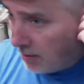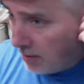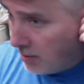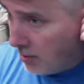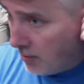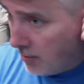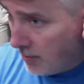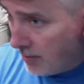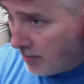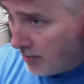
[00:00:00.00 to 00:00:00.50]

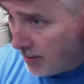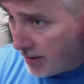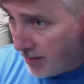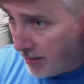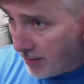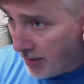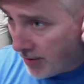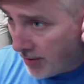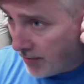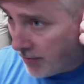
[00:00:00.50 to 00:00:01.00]
Hopefully my
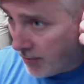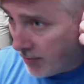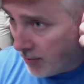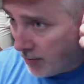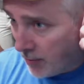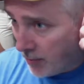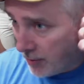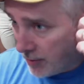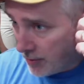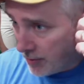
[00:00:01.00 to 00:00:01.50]
microphone
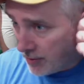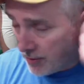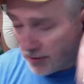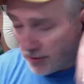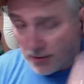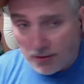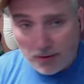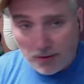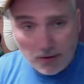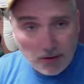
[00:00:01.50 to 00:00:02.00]

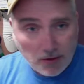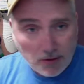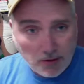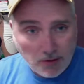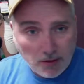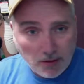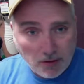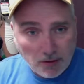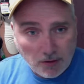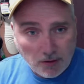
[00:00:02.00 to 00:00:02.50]
works
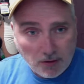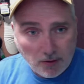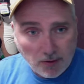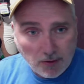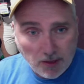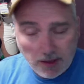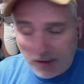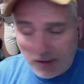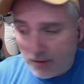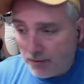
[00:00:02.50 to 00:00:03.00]
on
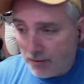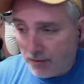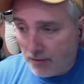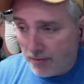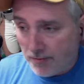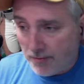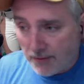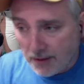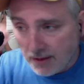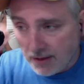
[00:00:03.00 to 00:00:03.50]
my
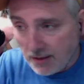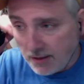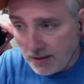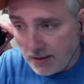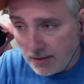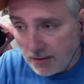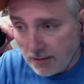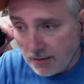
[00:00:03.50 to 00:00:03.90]
YouTube feed.